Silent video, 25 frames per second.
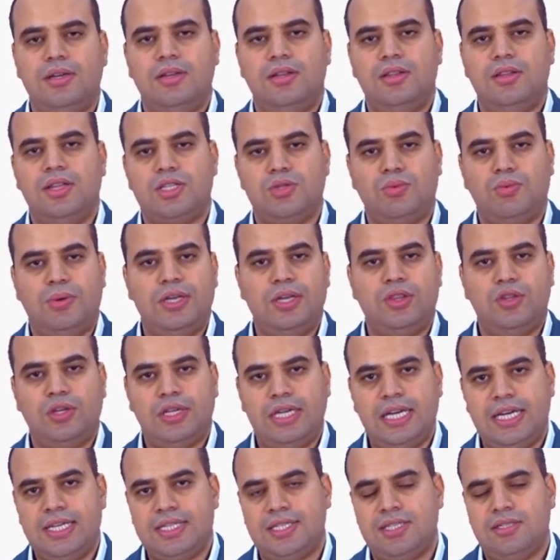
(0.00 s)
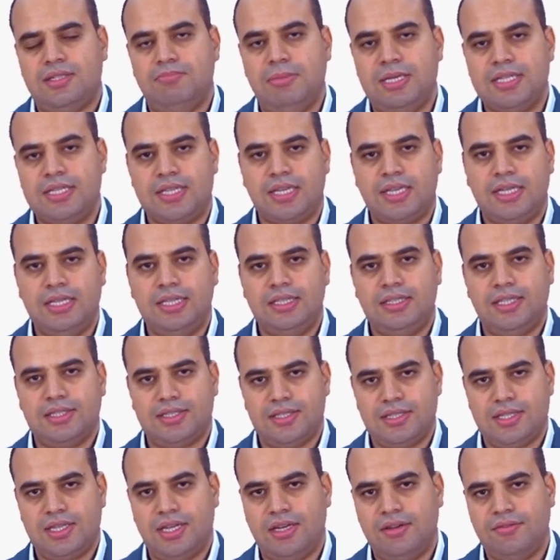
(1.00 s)
that's why the gas basically
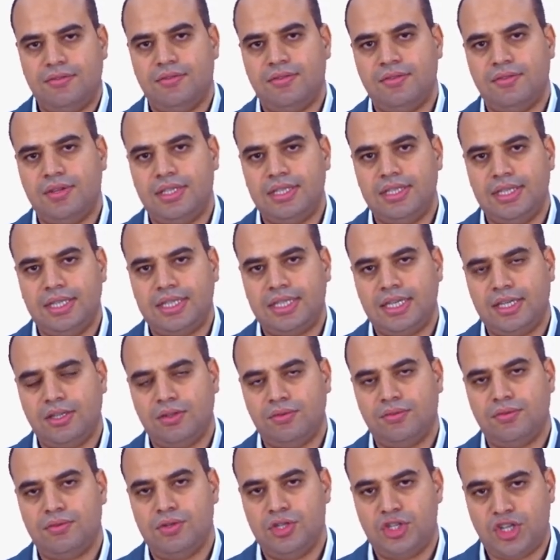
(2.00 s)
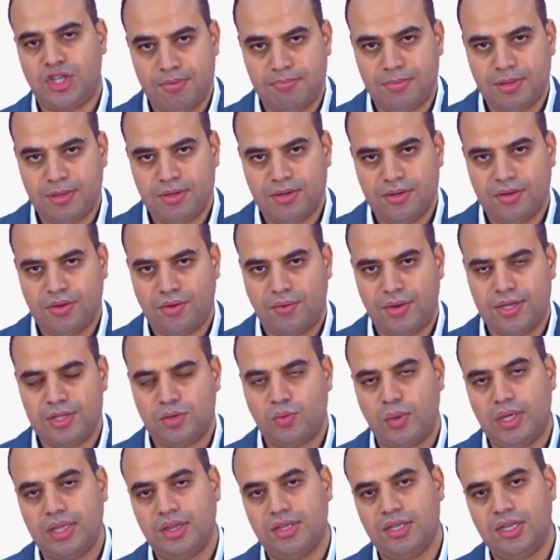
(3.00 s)
doesn't have any kind of shape, right?
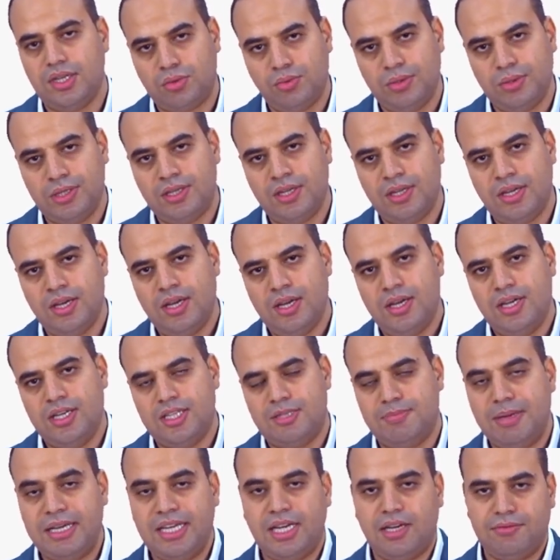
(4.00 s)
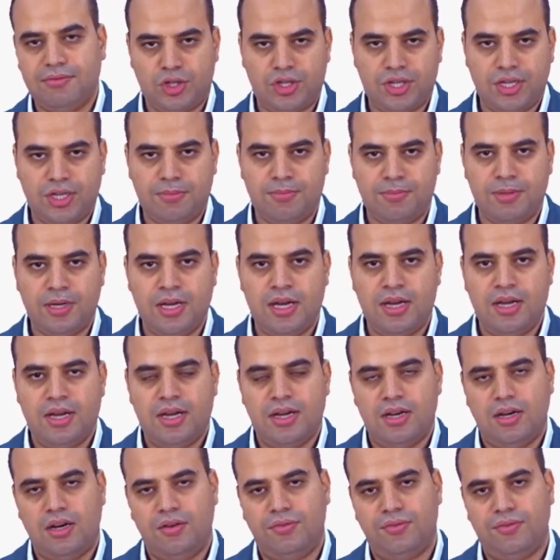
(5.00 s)
While the liquid, it may have a shape
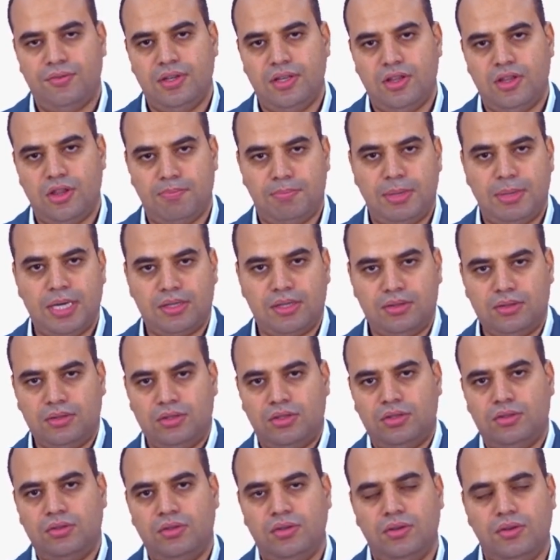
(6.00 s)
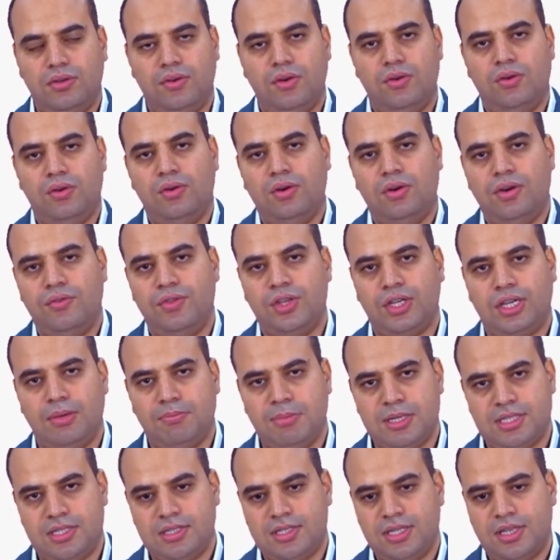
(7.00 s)
of the bottle or of the
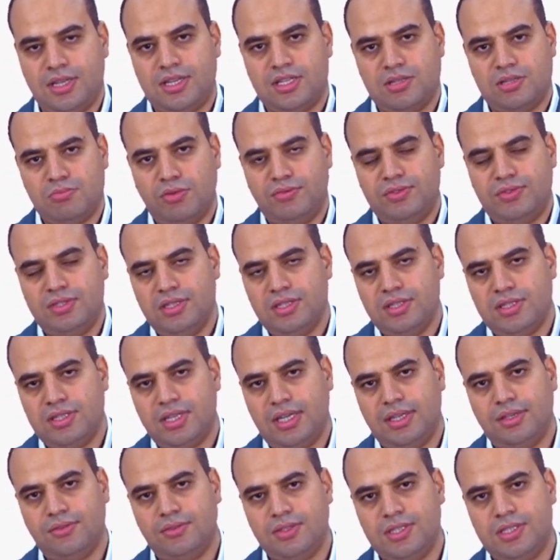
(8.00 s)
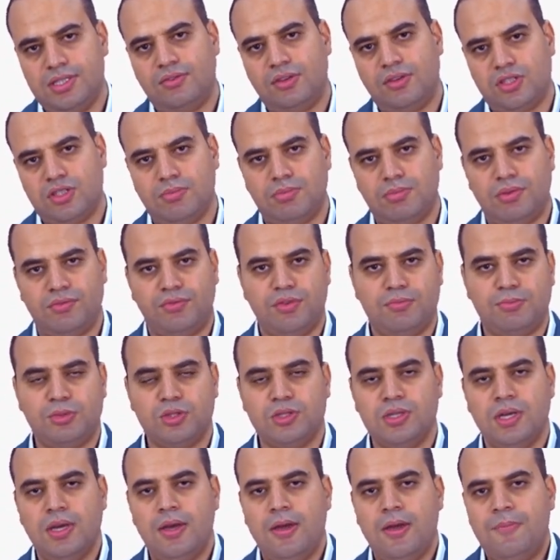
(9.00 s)
capacity that is moved inside of it. For example, if you put
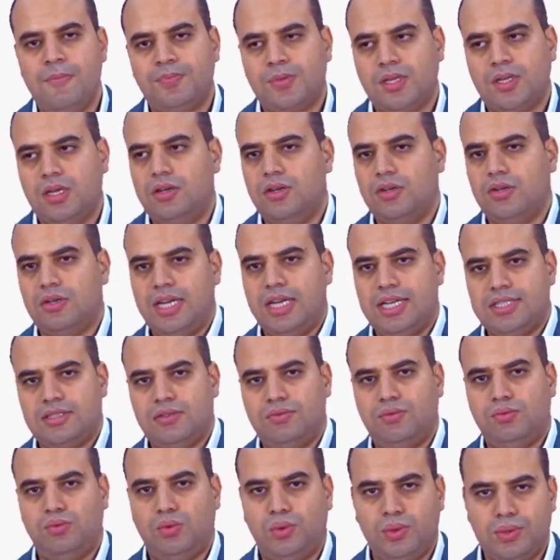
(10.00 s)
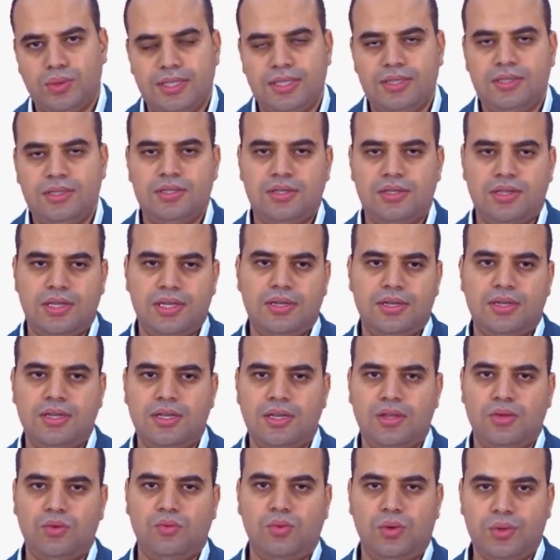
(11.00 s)
a glass of water, then
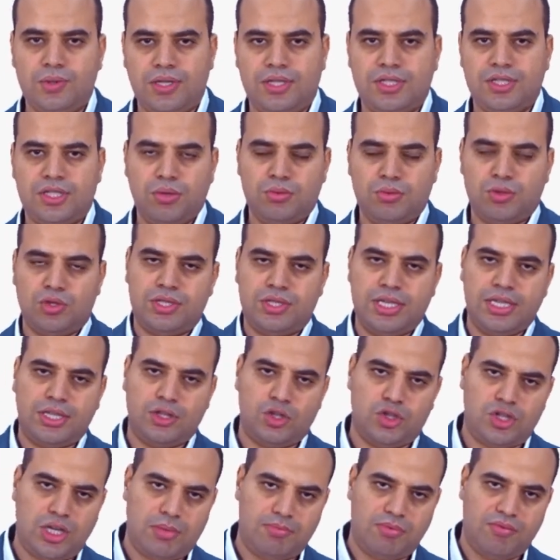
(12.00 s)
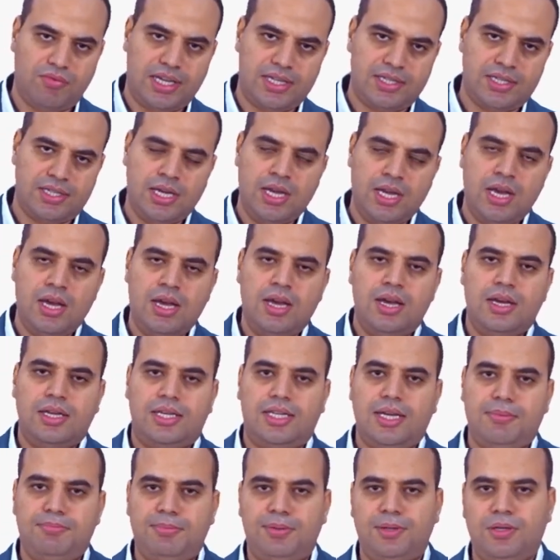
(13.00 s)
the water is going to take the shape of that
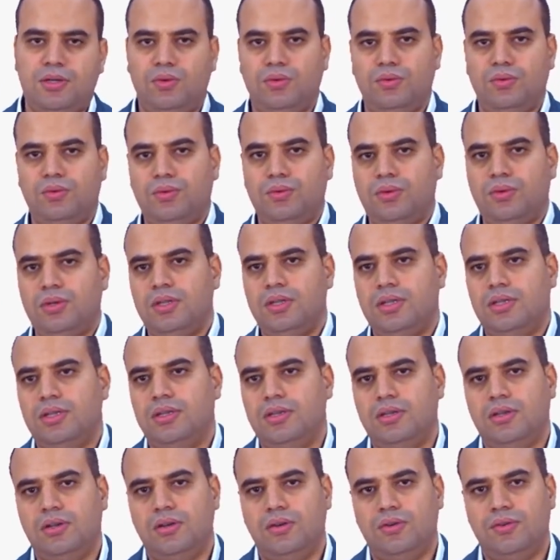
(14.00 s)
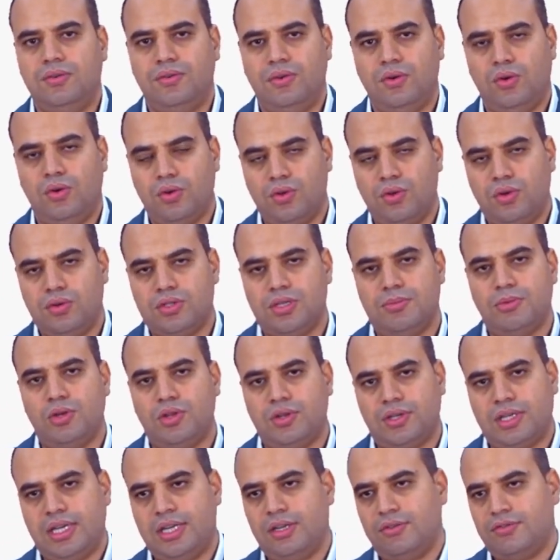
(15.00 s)
cup or some other
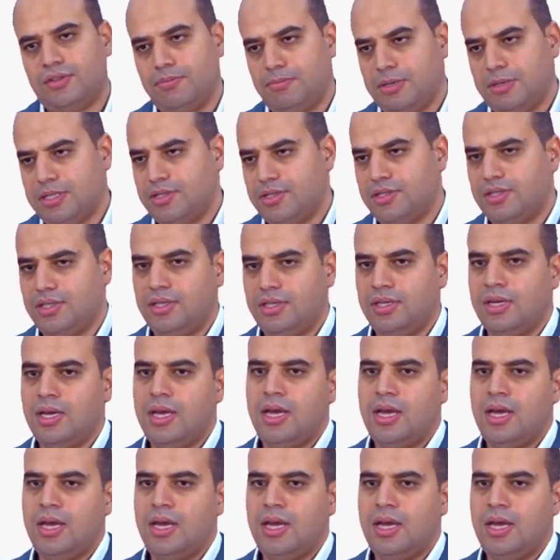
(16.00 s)
kind of capacity